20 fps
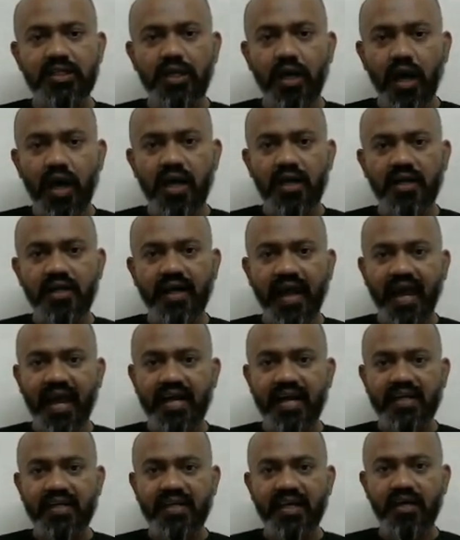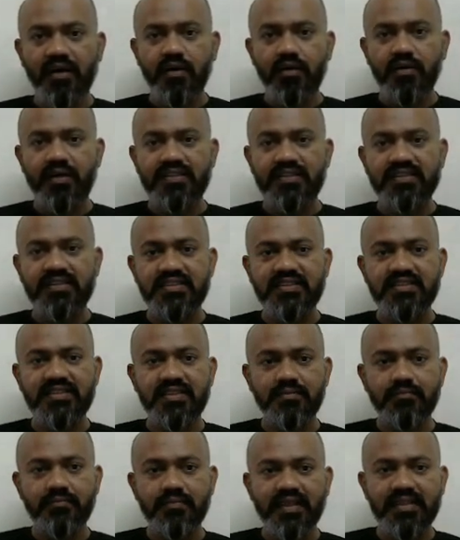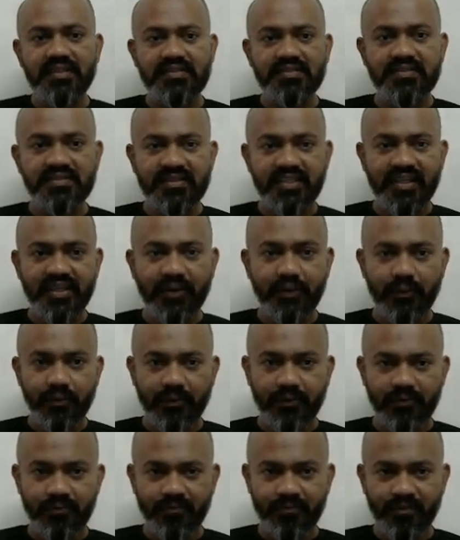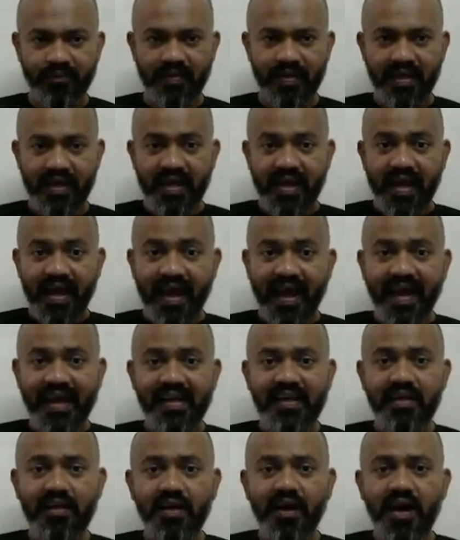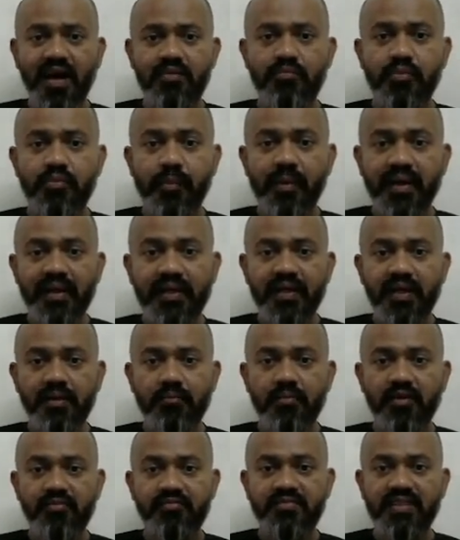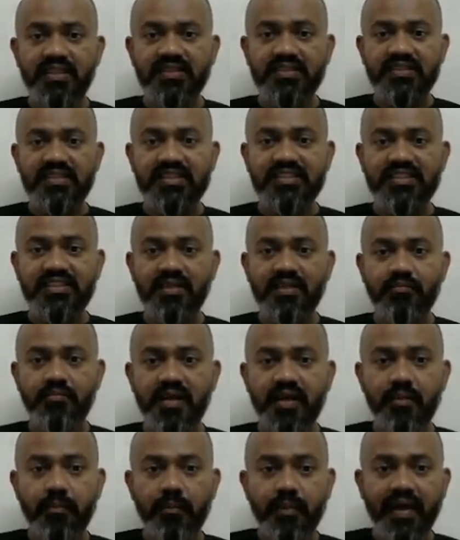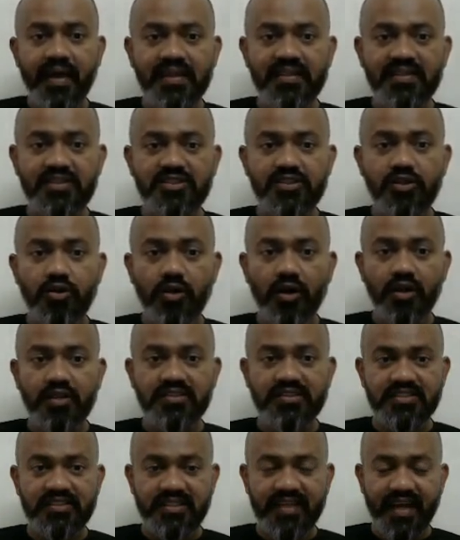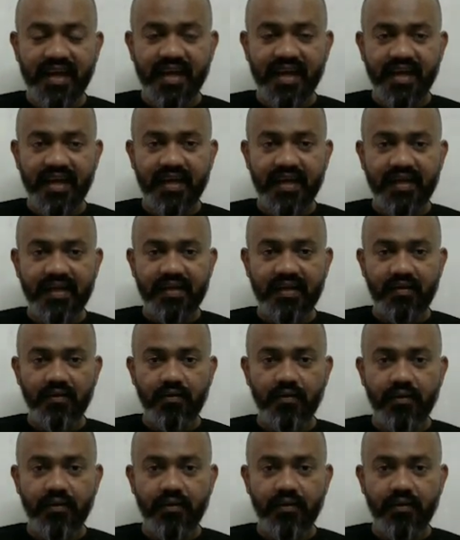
torque acting on a system is zero, angular momentum of the system remains constant.